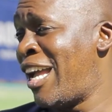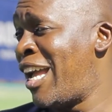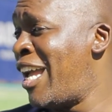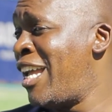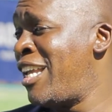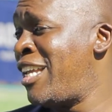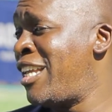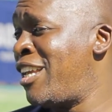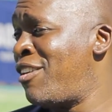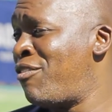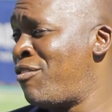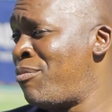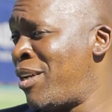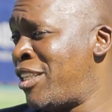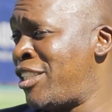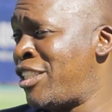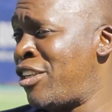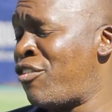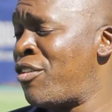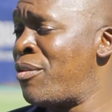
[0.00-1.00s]
I give
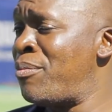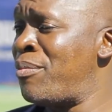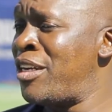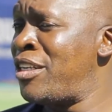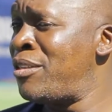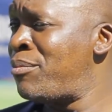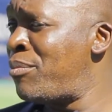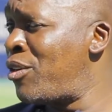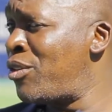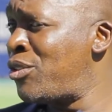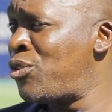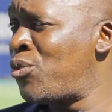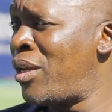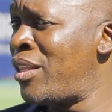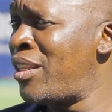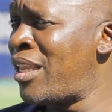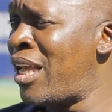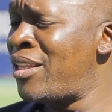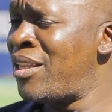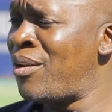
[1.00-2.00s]
myself a merit, because
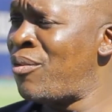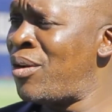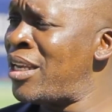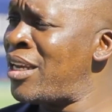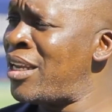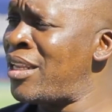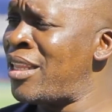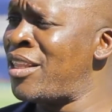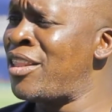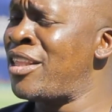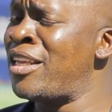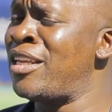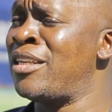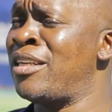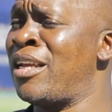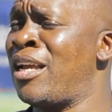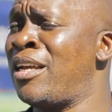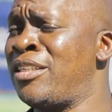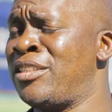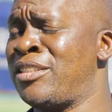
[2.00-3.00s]
one other
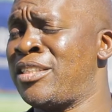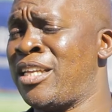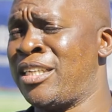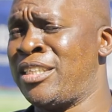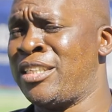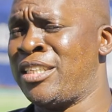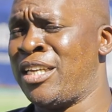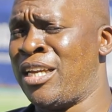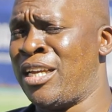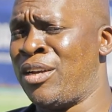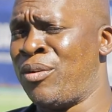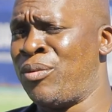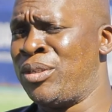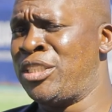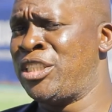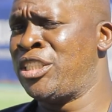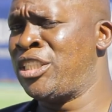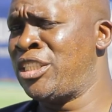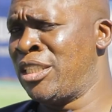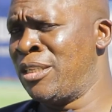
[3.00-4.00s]
thing is that
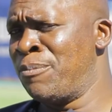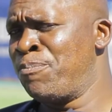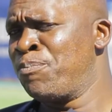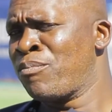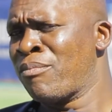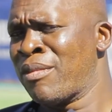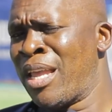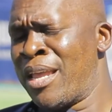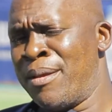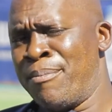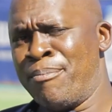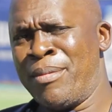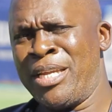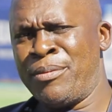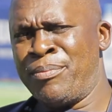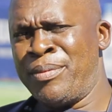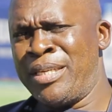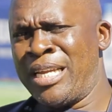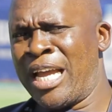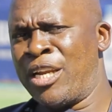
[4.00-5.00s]
which
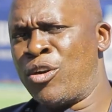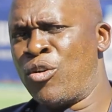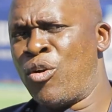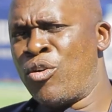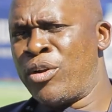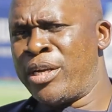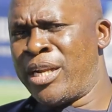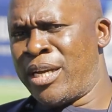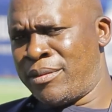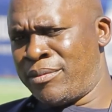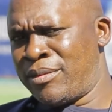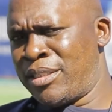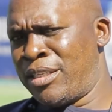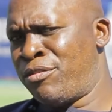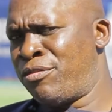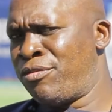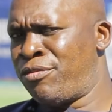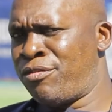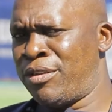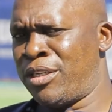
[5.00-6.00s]
made me an honor
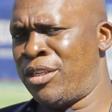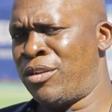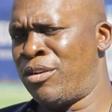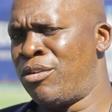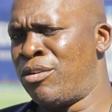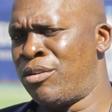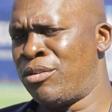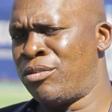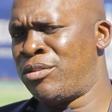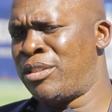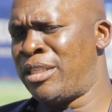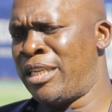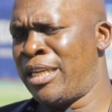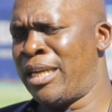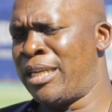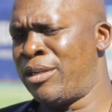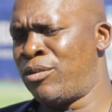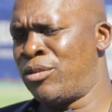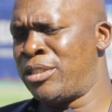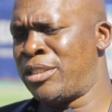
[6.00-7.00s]
if you go
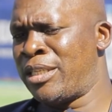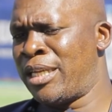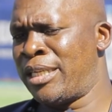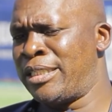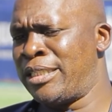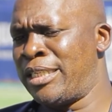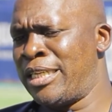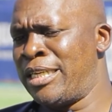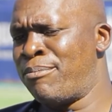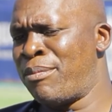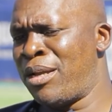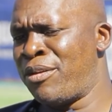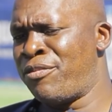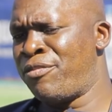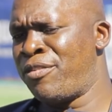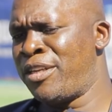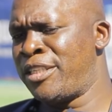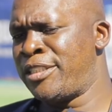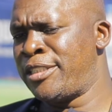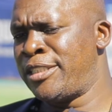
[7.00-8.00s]
there was that in my
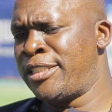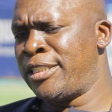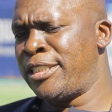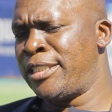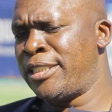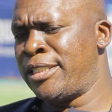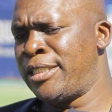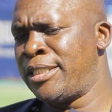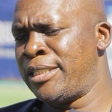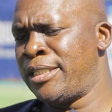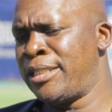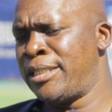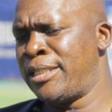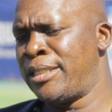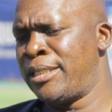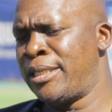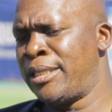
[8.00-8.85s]
first being